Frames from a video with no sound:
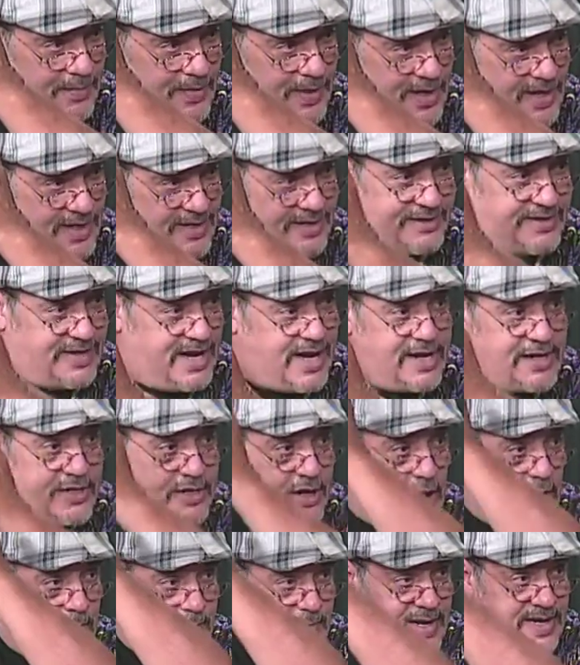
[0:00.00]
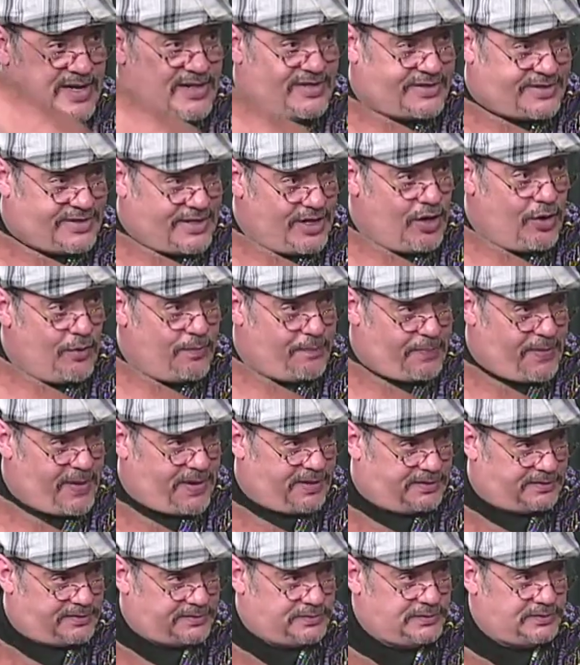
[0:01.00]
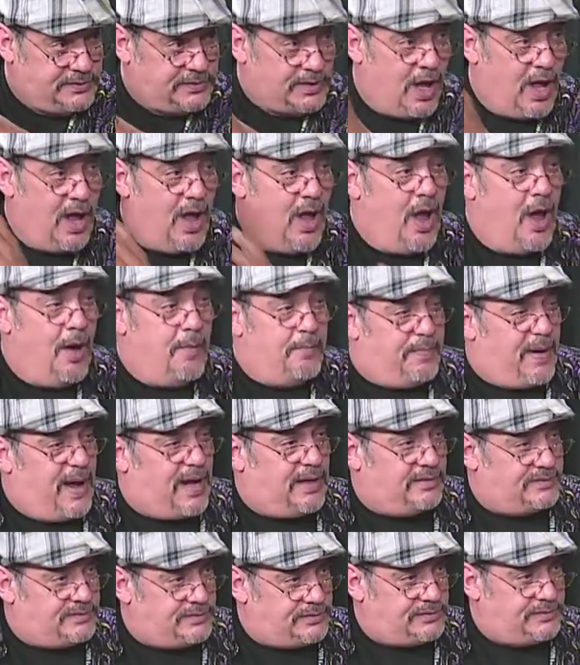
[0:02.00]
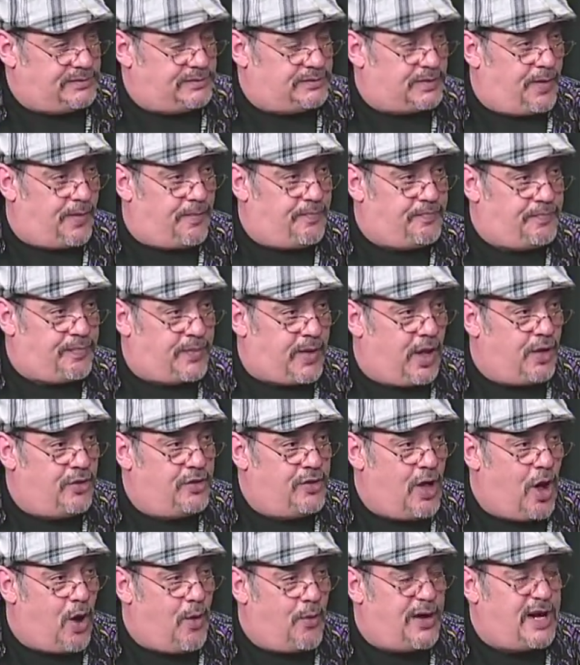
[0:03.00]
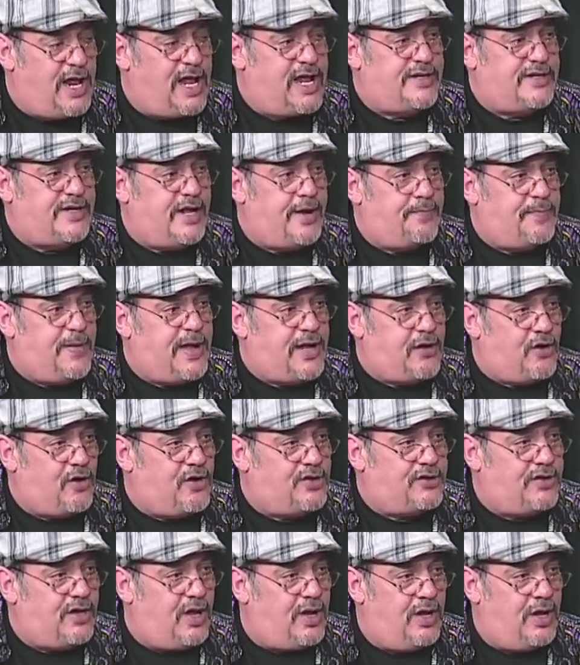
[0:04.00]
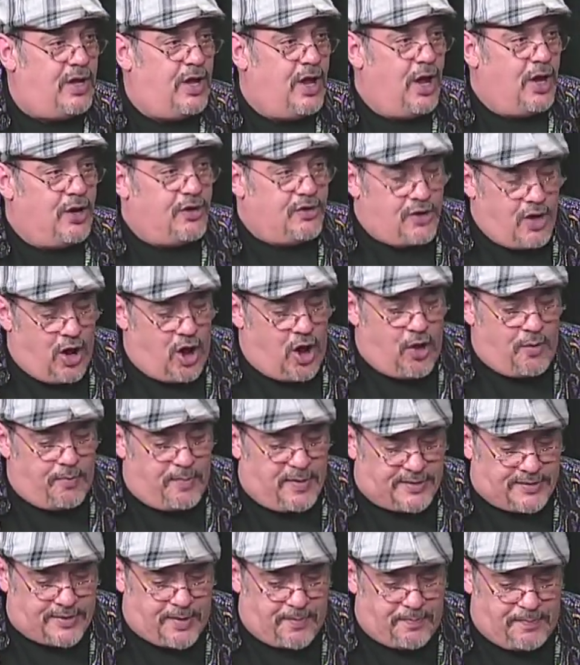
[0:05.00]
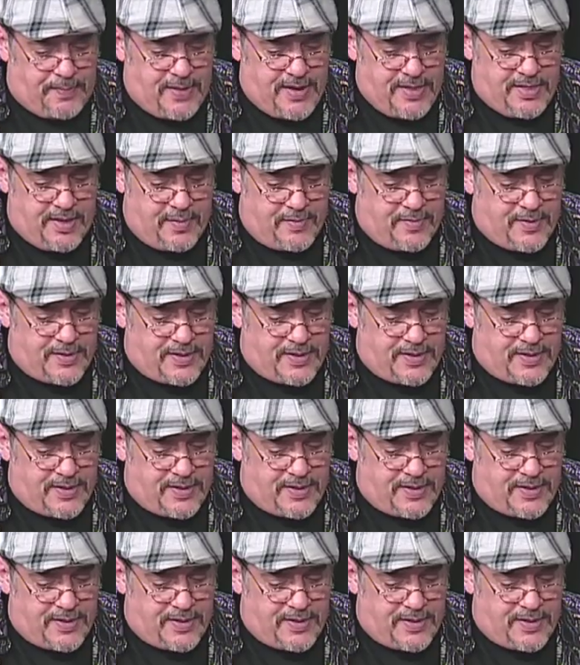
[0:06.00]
Yeah, his okay, income, right. yeah. he's still. But again, but that you know that's but, even that's even more marginal no, to who because, you're voting for. No, but the the,